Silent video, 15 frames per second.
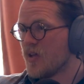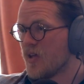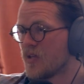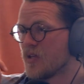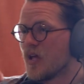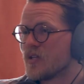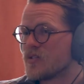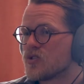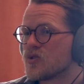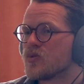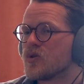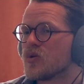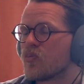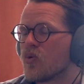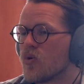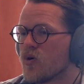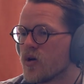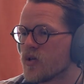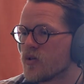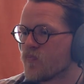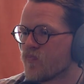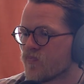And to your
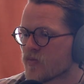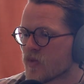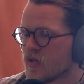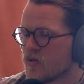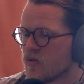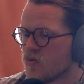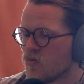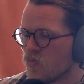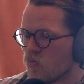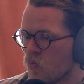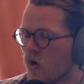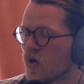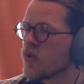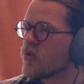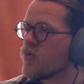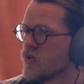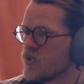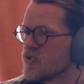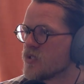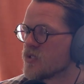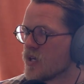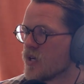point, one of the
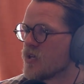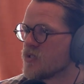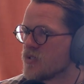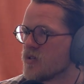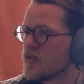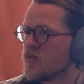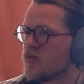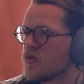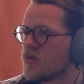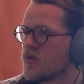reasons that I did